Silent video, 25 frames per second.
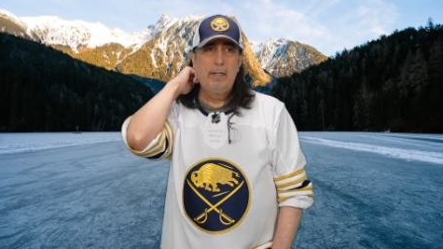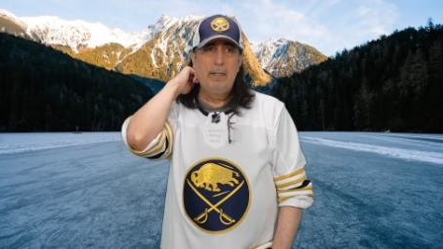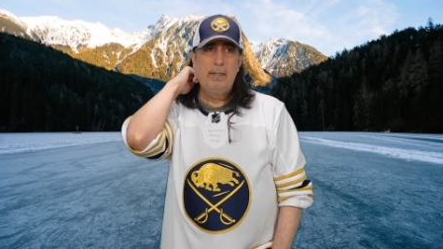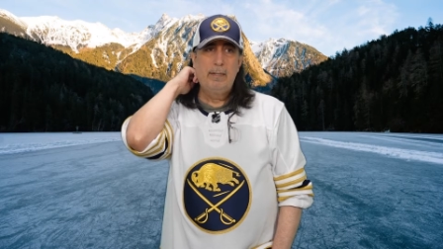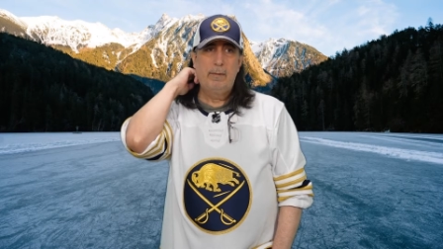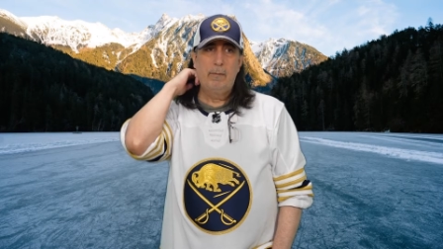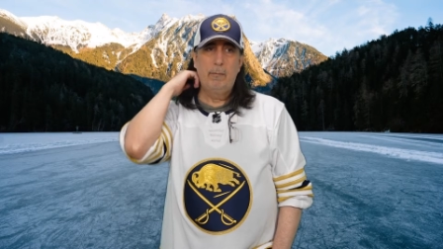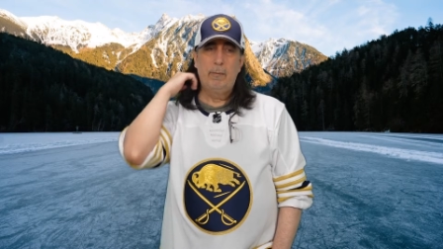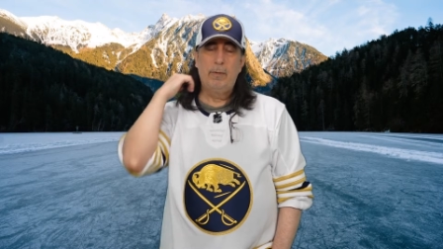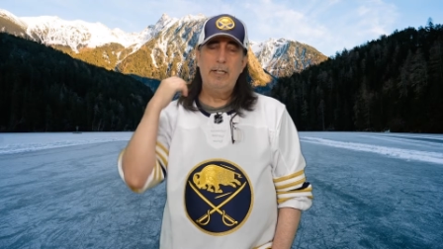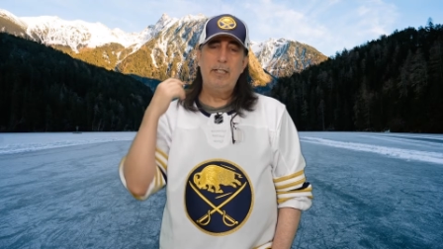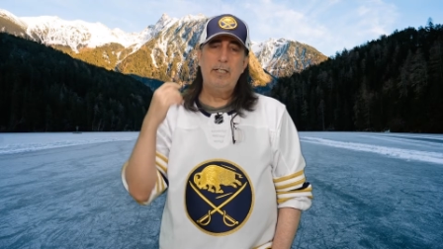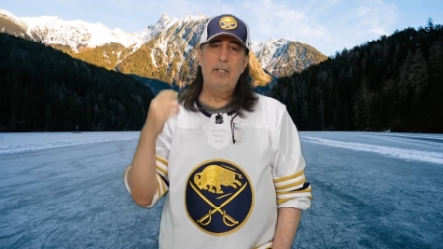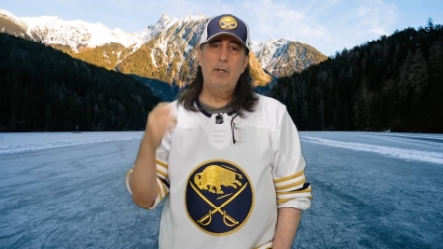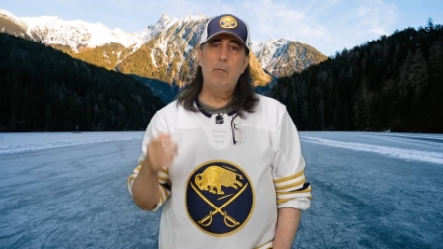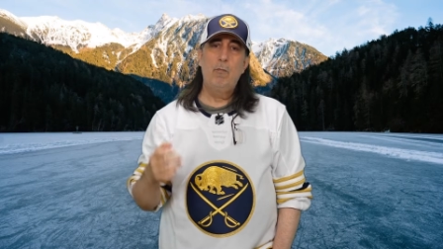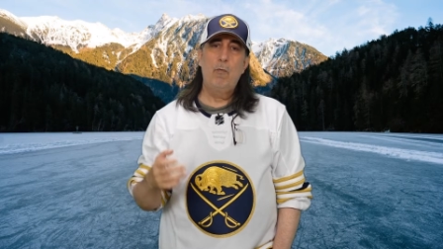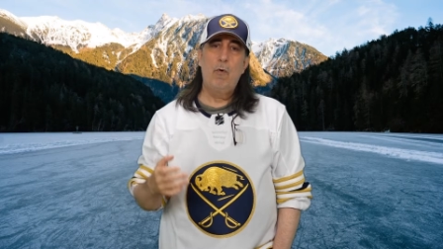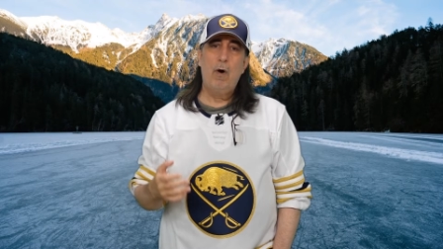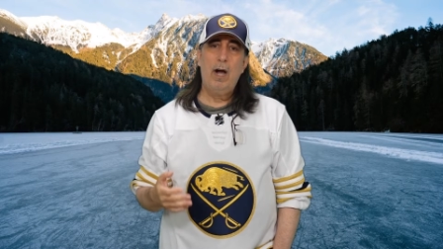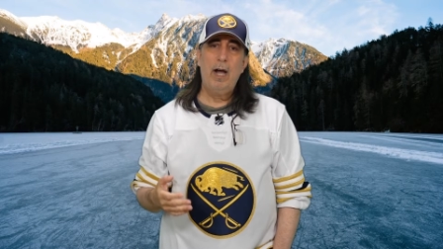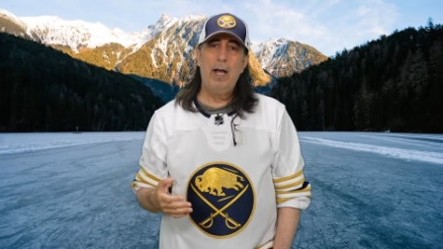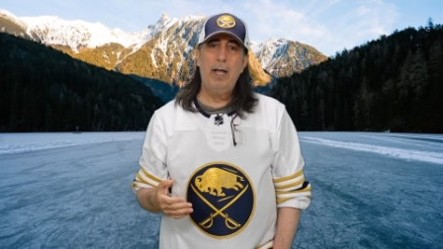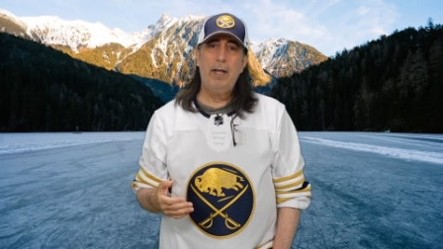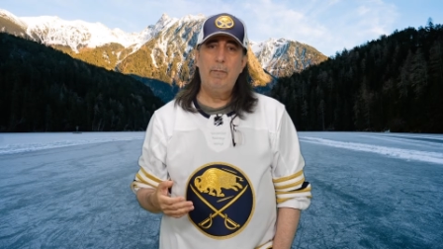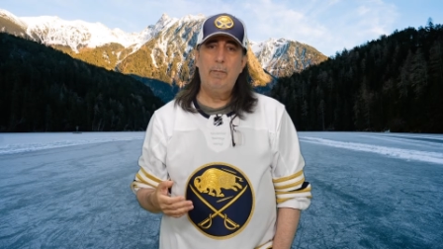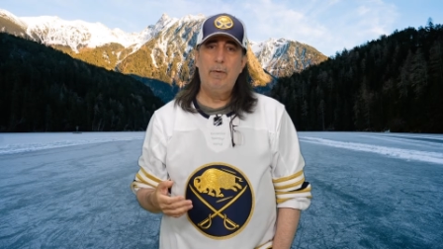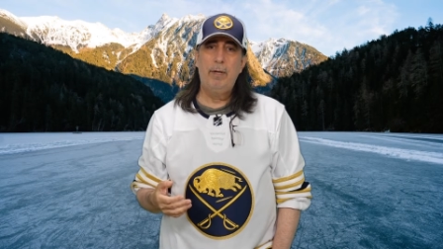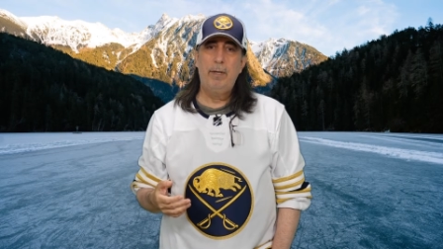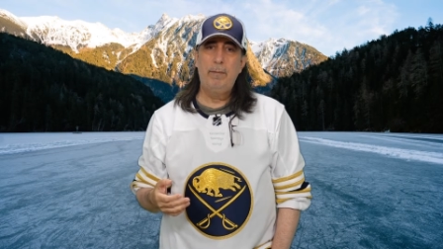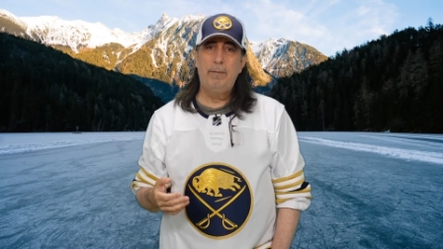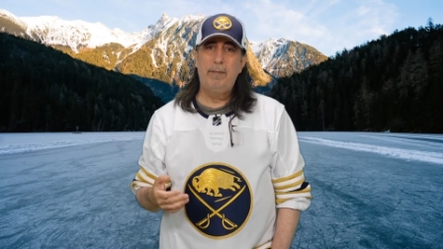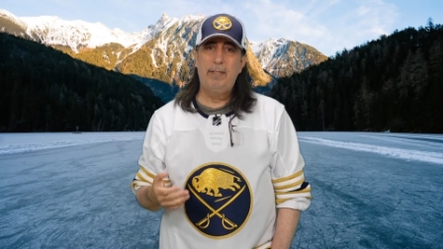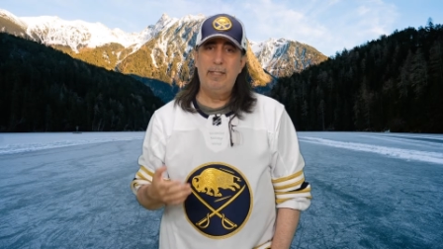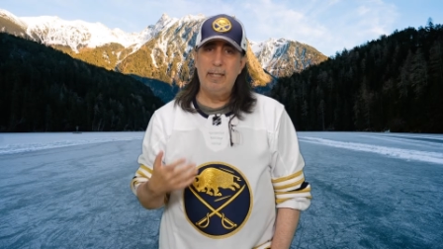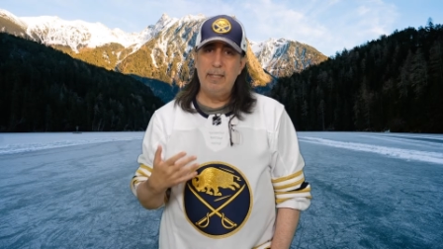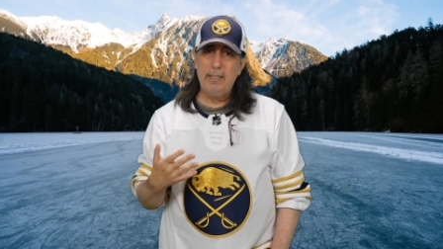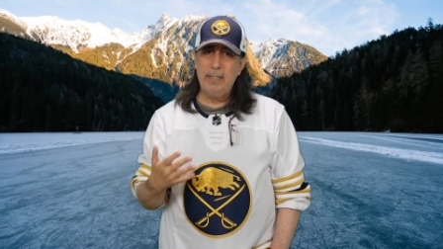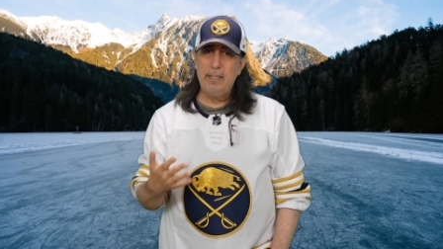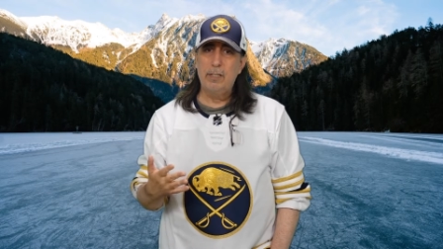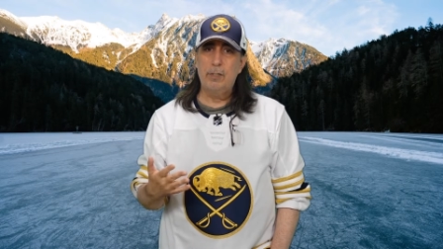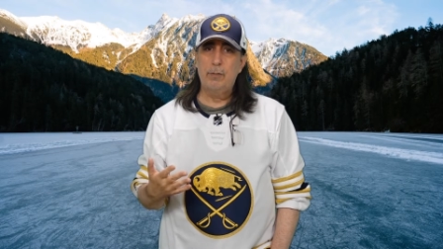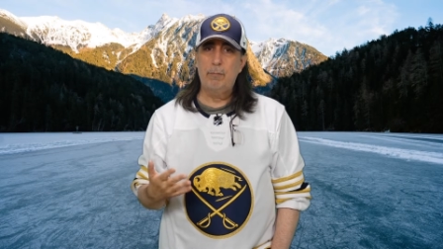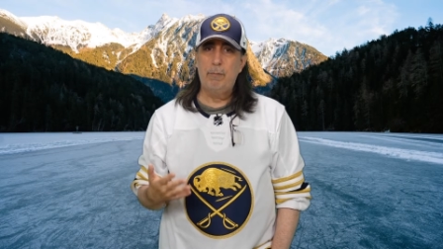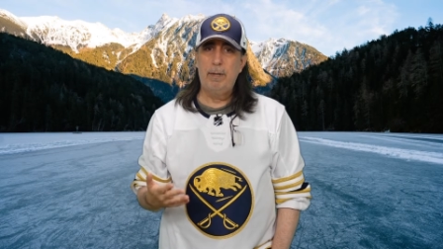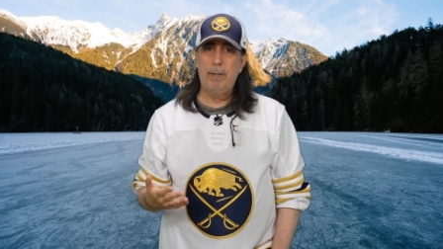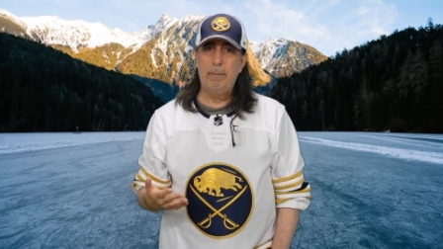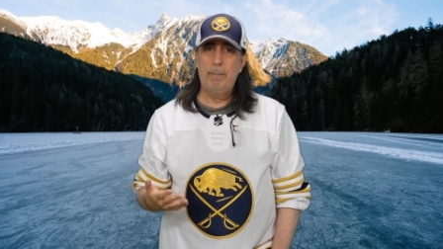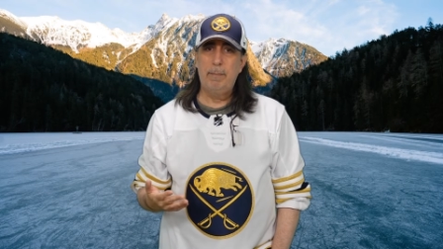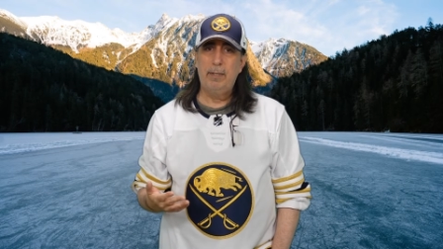The reason why we did
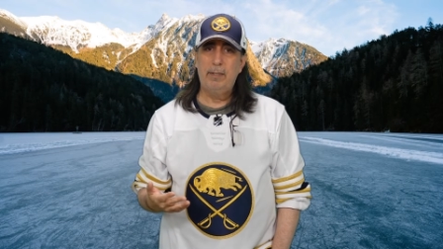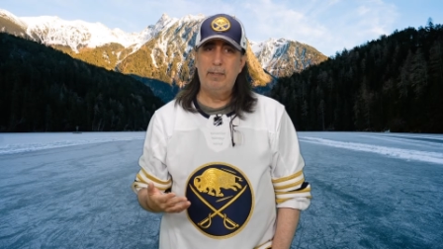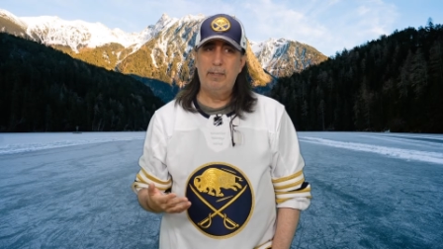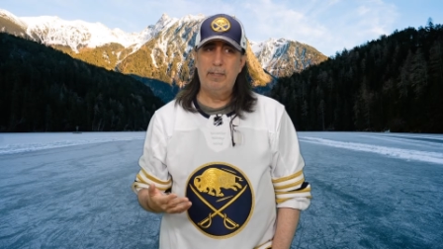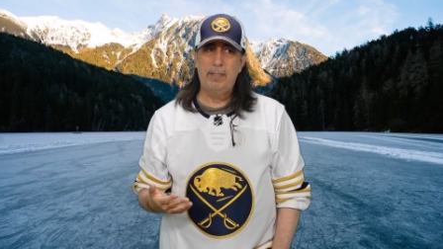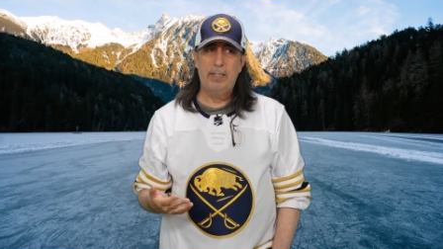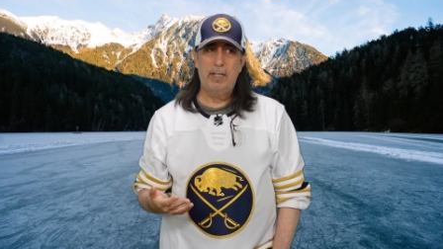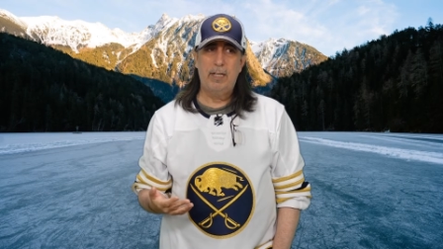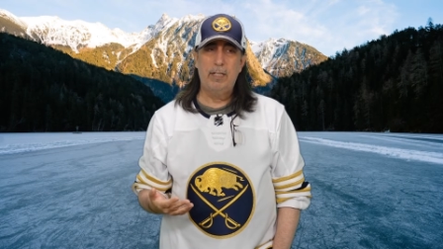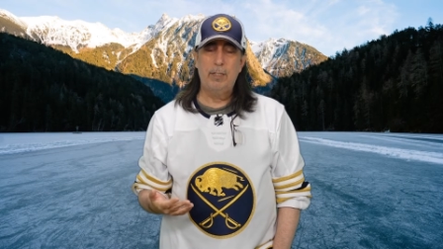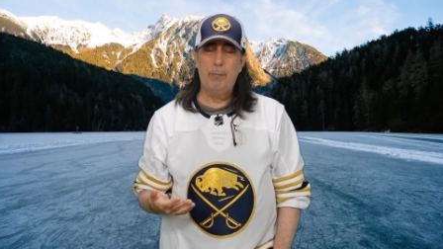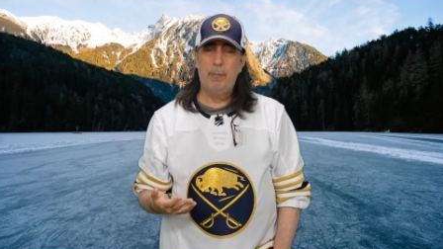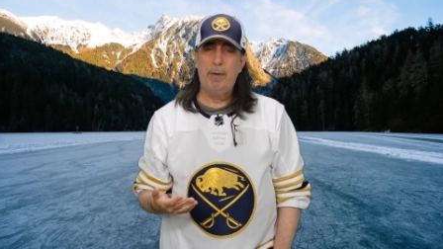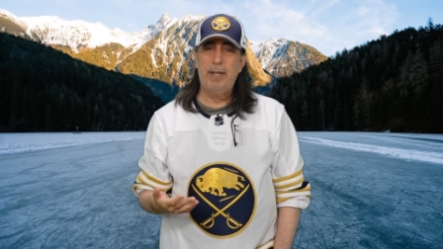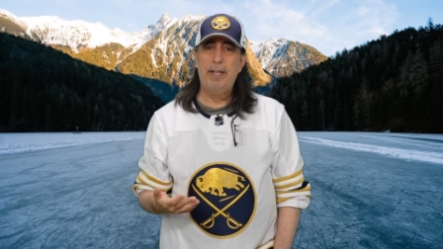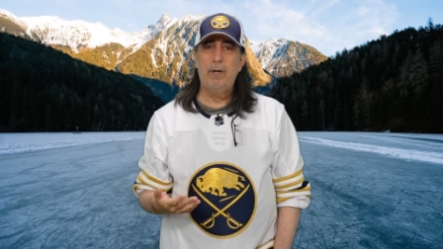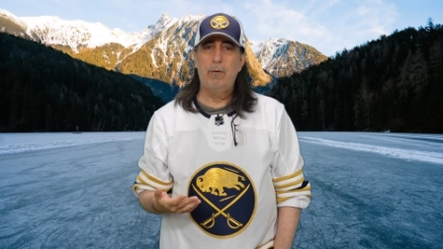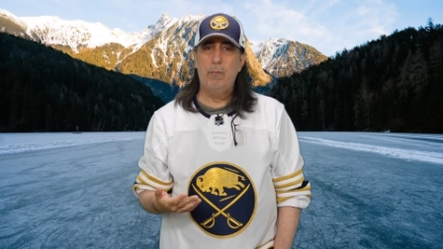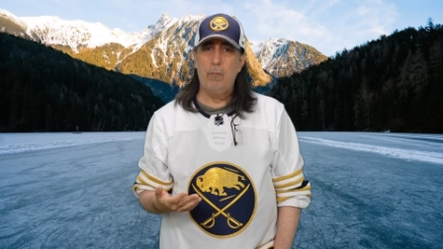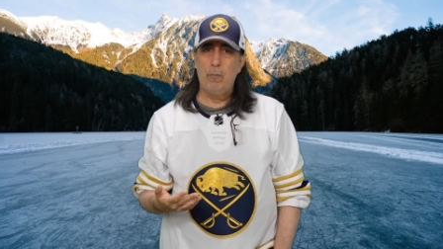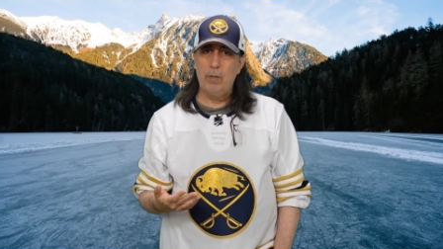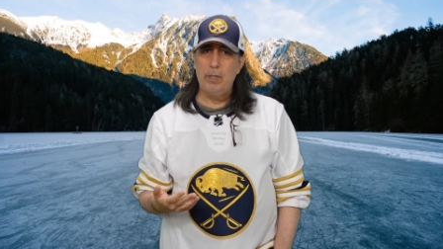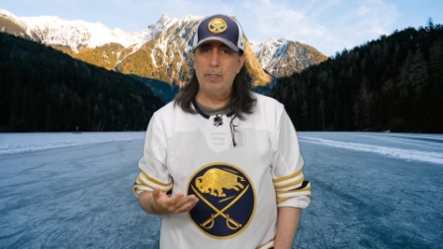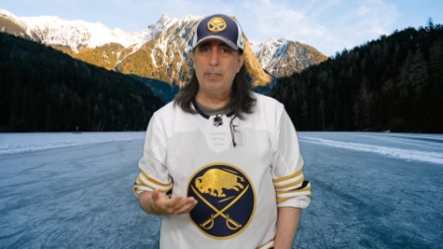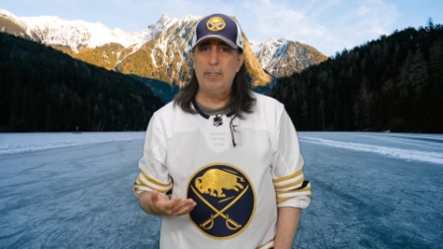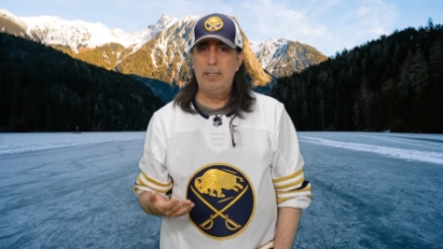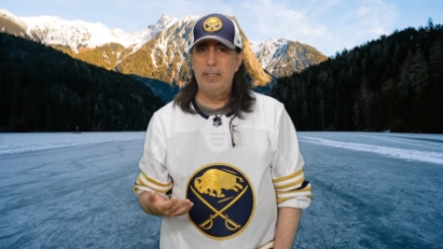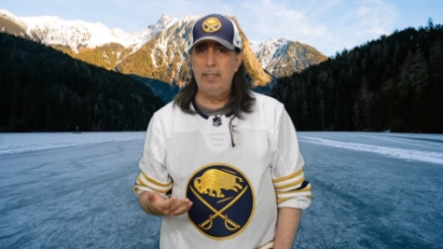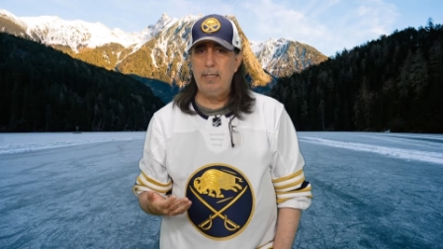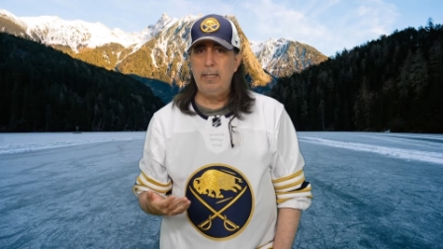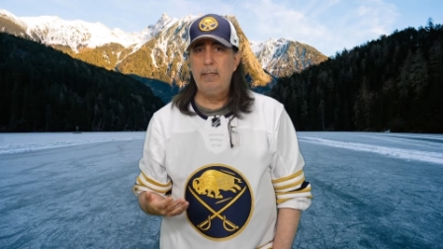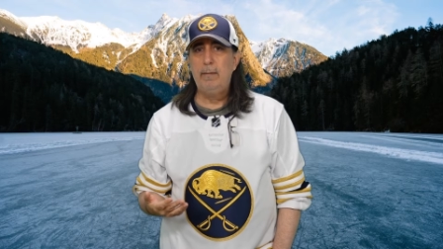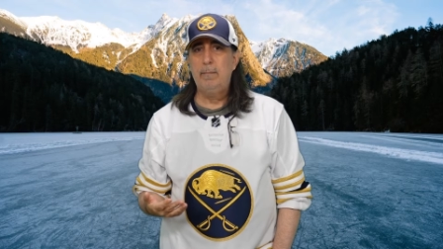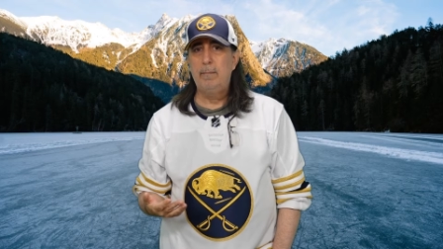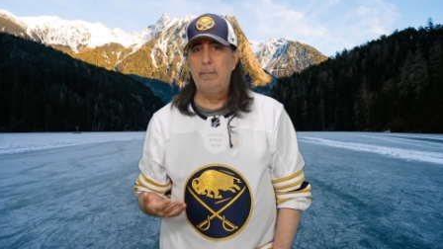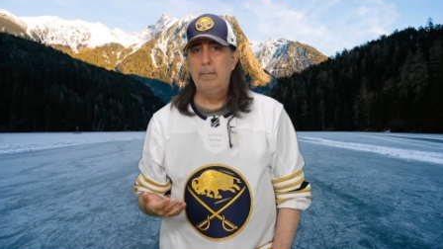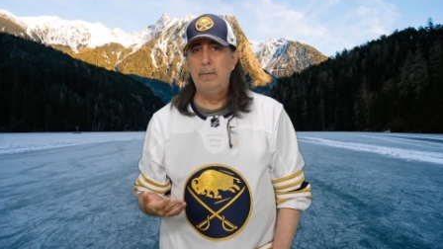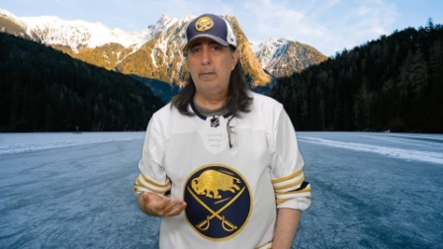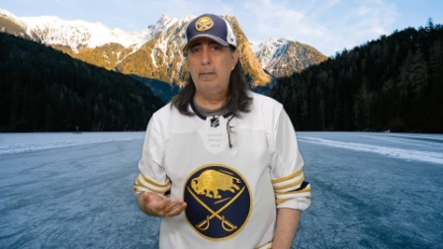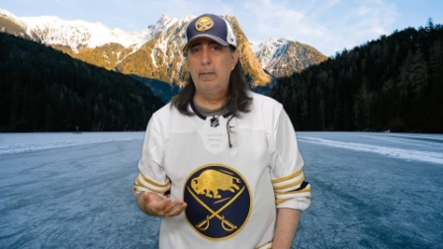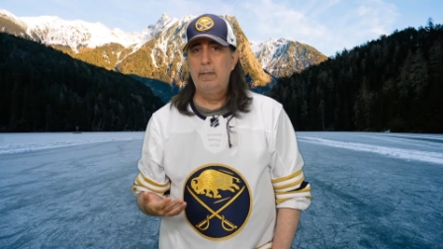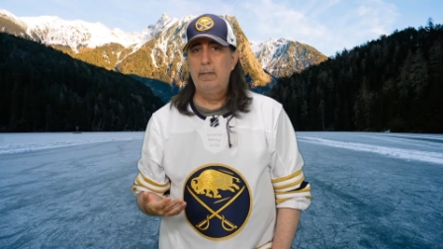this rebuild is because we had a wuss team.